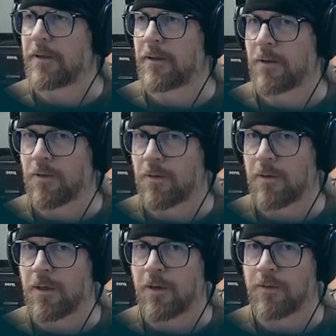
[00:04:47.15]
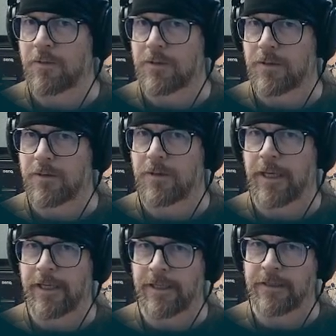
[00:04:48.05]
localhost
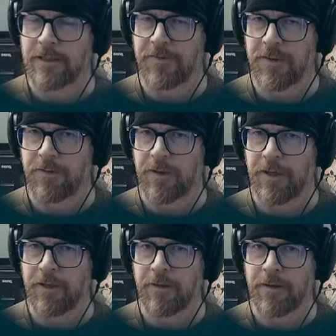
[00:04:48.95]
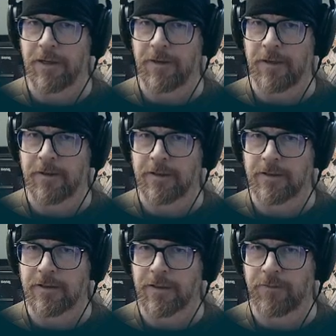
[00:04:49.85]
8873, and then this
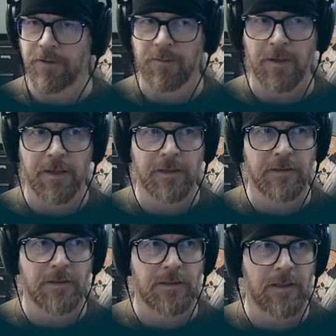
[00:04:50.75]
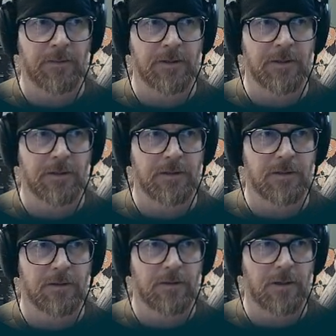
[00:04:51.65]
sync with me is the same as this
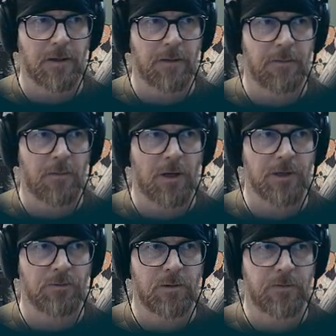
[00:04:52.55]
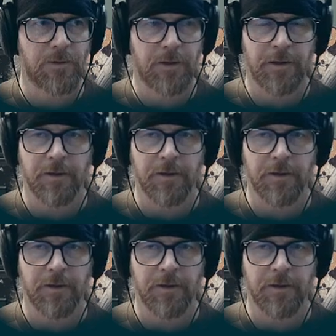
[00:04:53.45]
module over here.